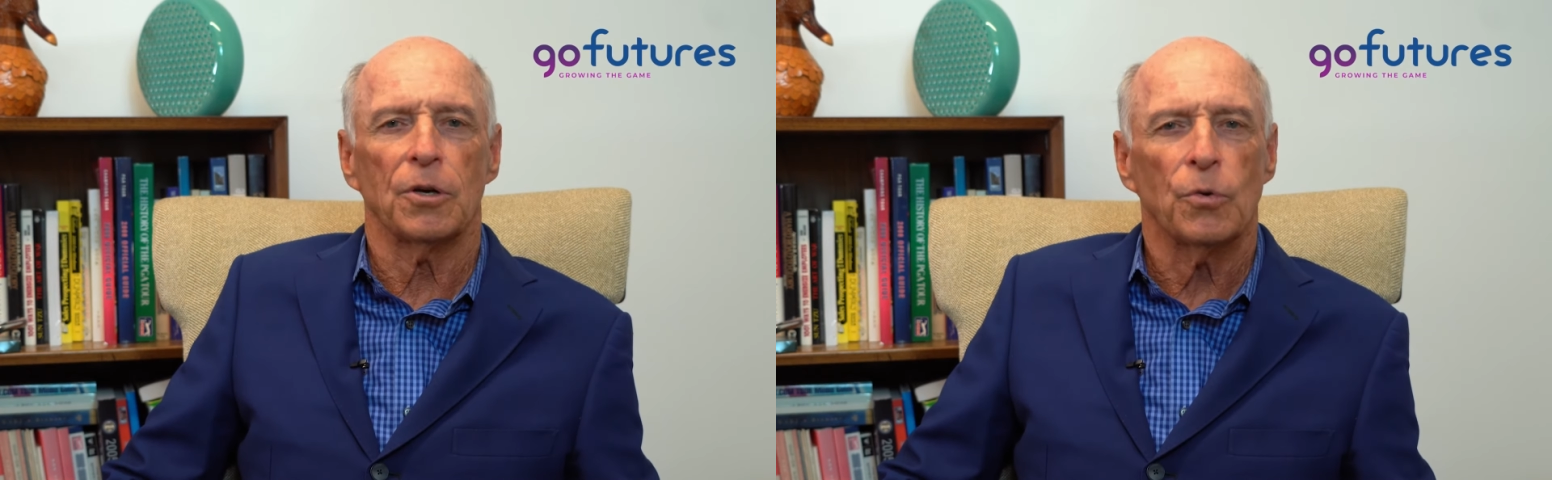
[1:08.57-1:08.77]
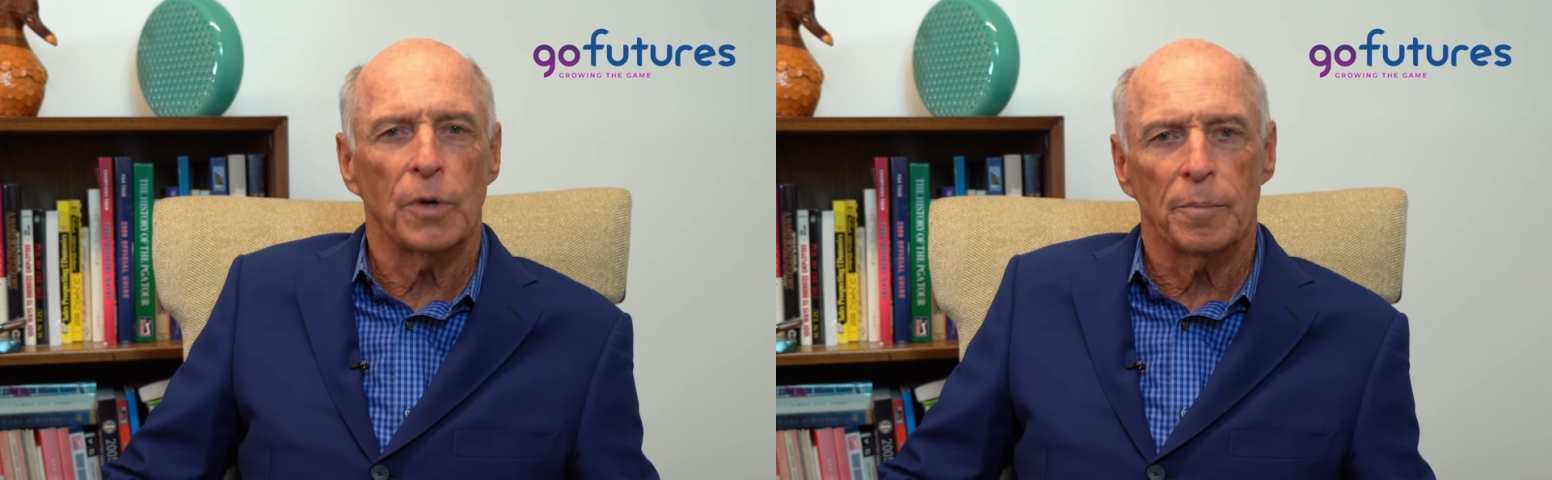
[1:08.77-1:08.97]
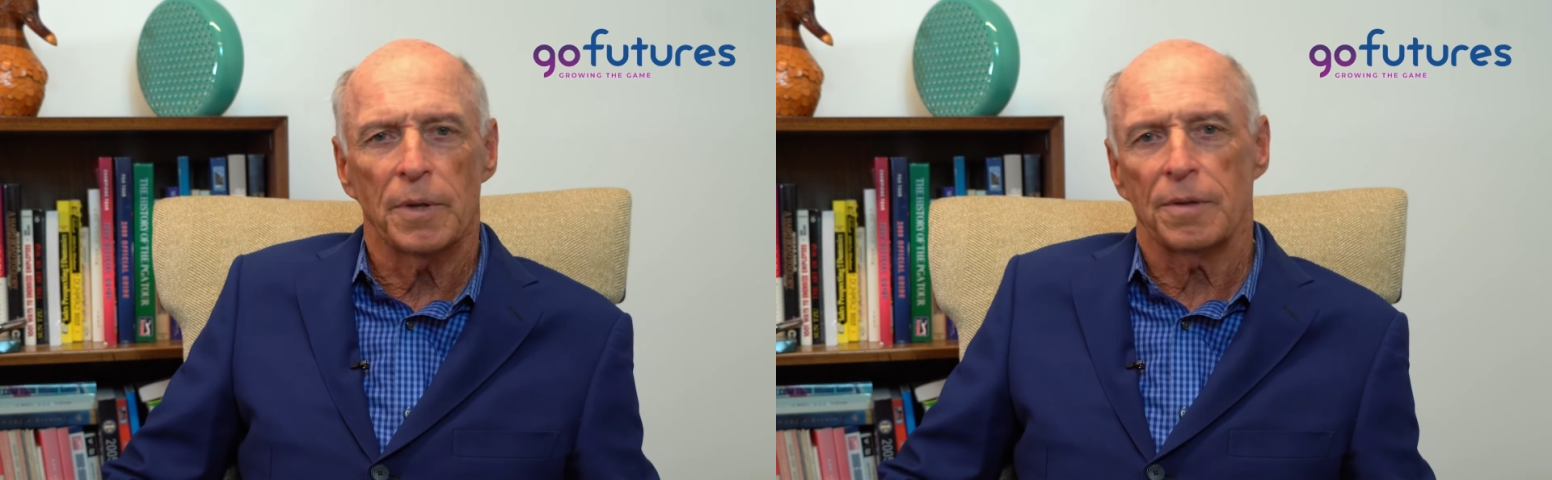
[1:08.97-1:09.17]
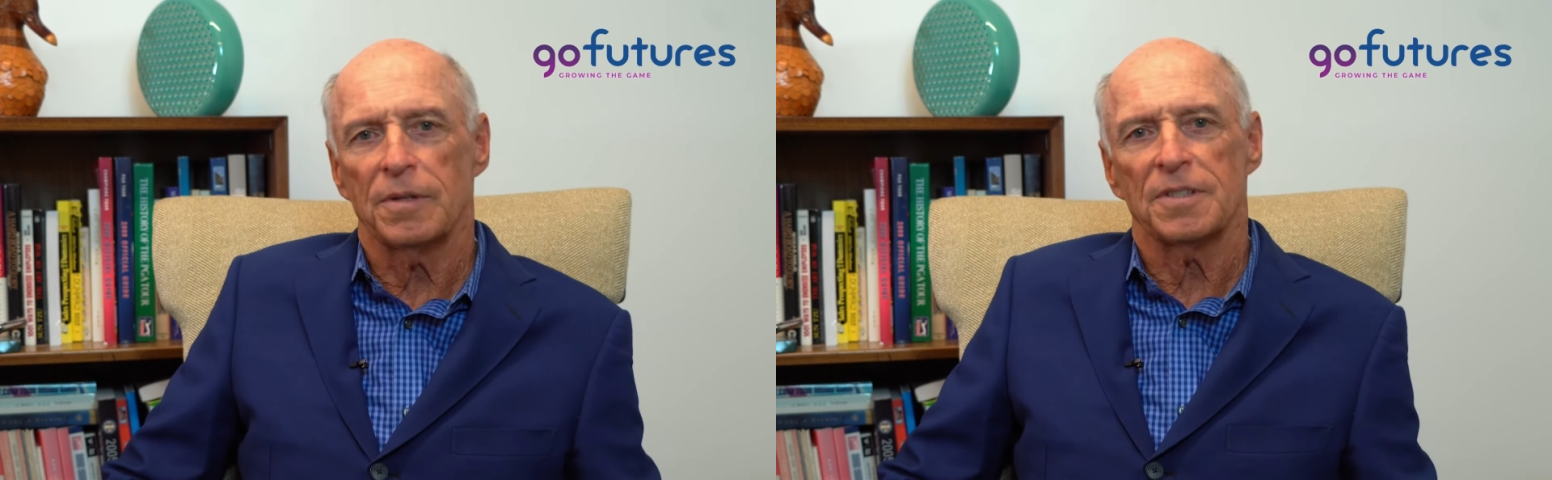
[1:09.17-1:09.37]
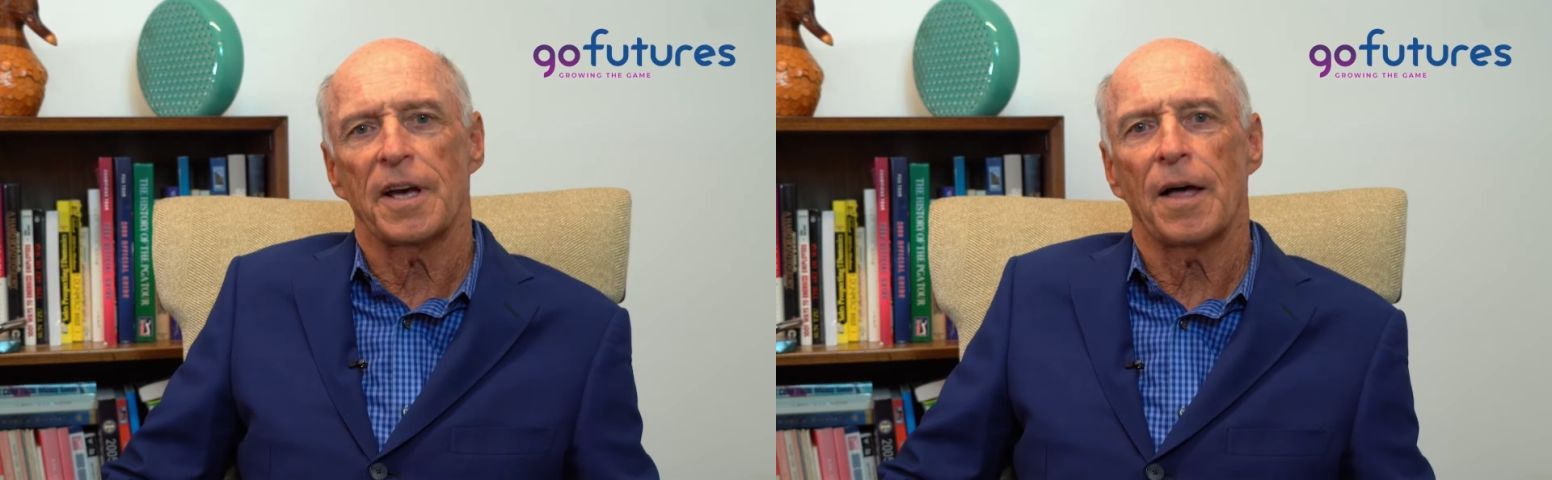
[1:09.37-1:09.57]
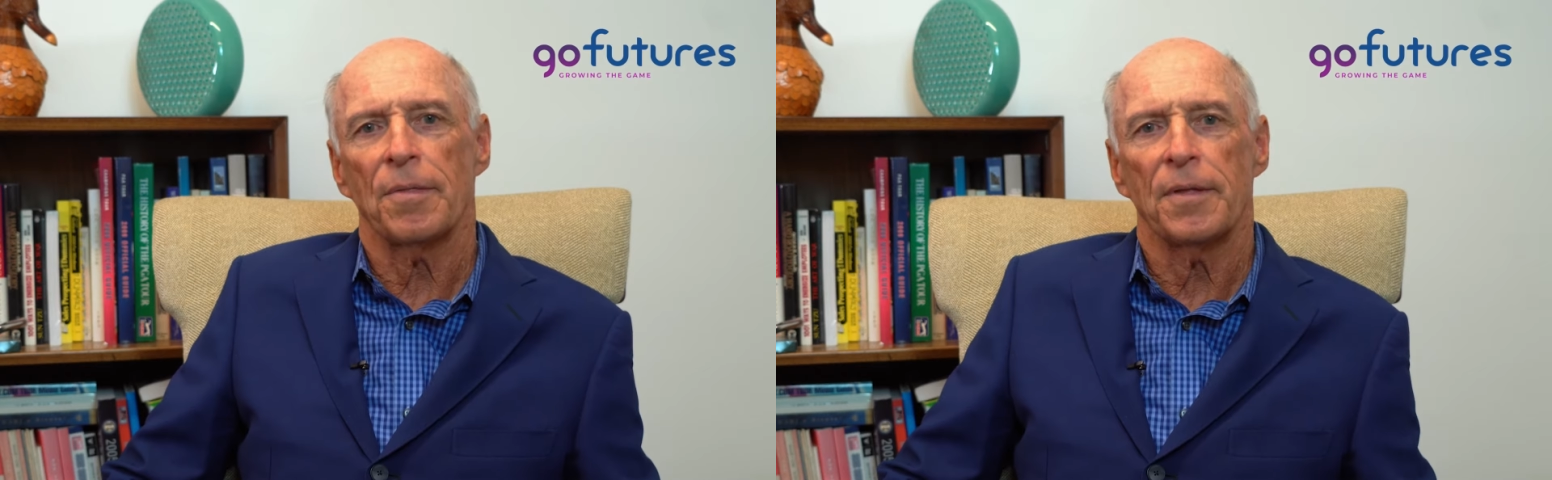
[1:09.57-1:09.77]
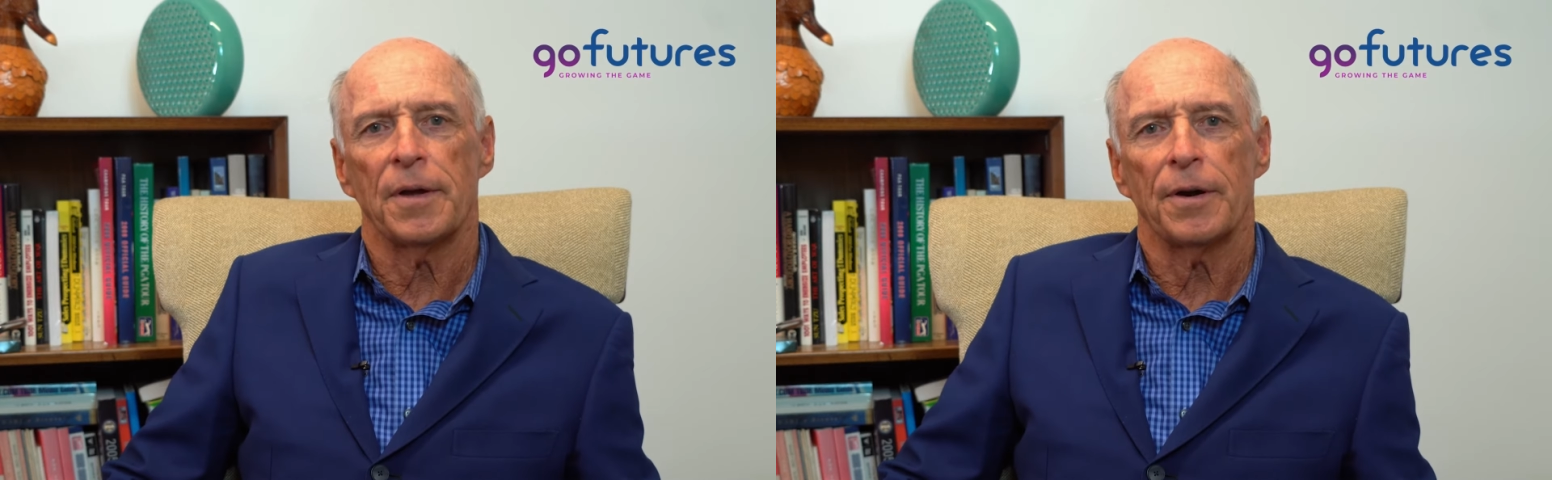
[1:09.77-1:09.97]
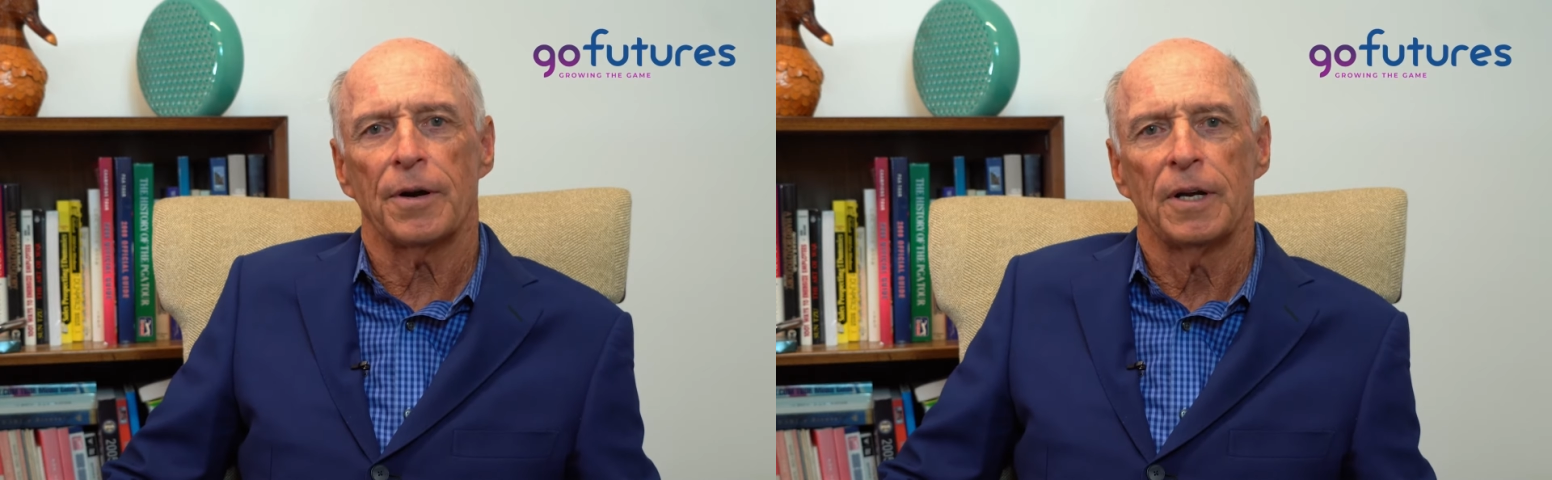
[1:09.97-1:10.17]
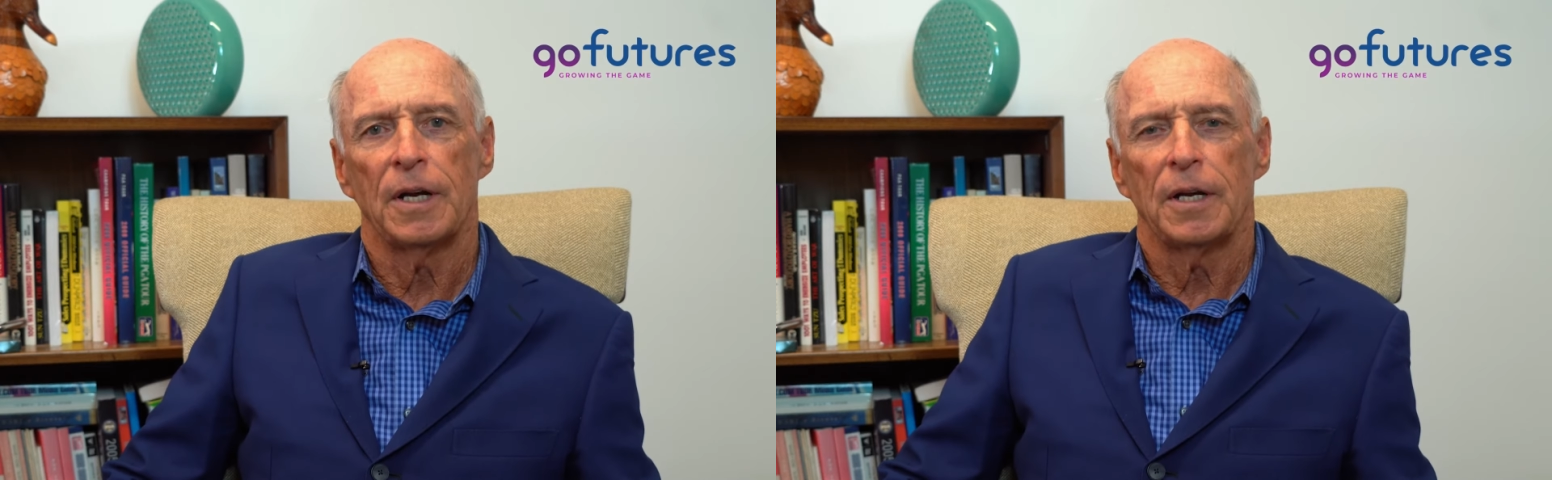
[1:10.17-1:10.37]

equipment that's out there.